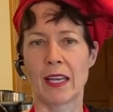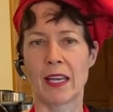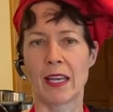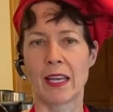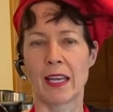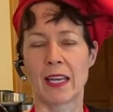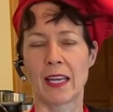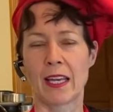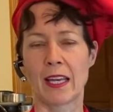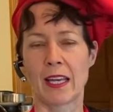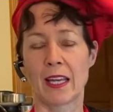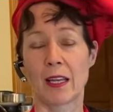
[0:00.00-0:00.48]

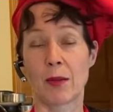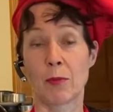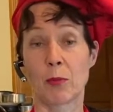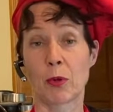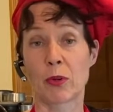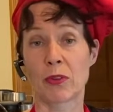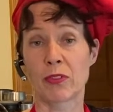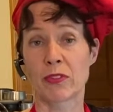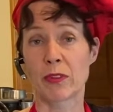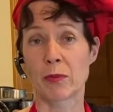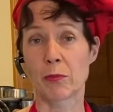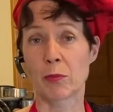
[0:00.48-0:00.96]
and
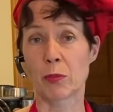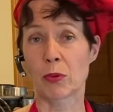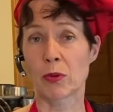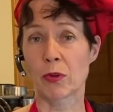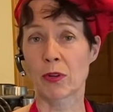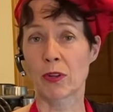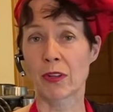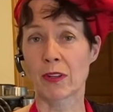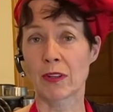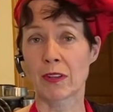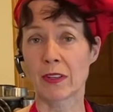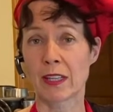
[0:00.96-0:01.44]
most
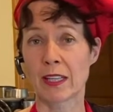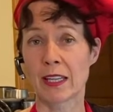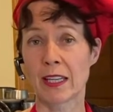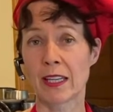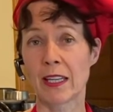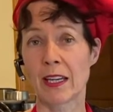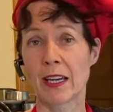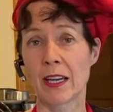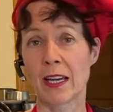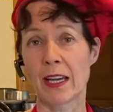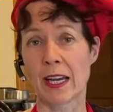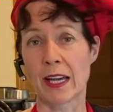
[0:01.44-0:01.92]
importantly,
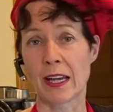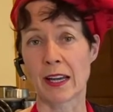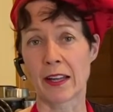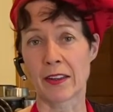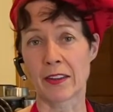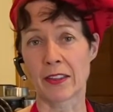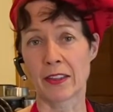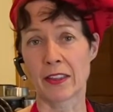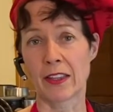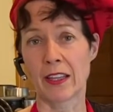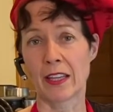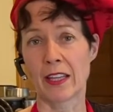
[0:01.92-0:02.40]

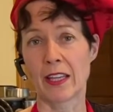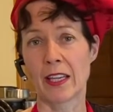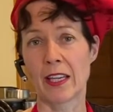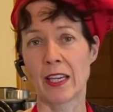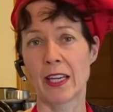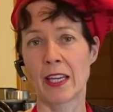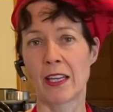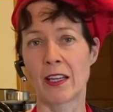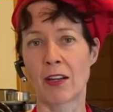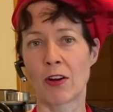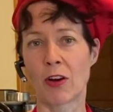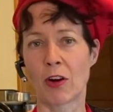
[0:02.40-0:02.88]
healthy
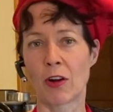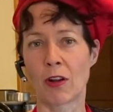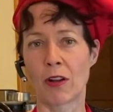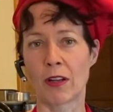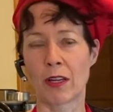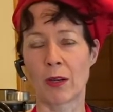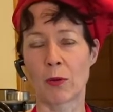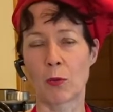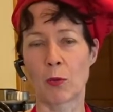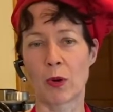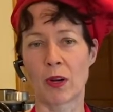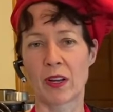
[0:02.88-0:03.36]
and
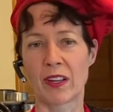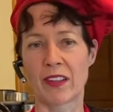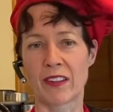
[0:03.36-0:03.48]
all-in-one,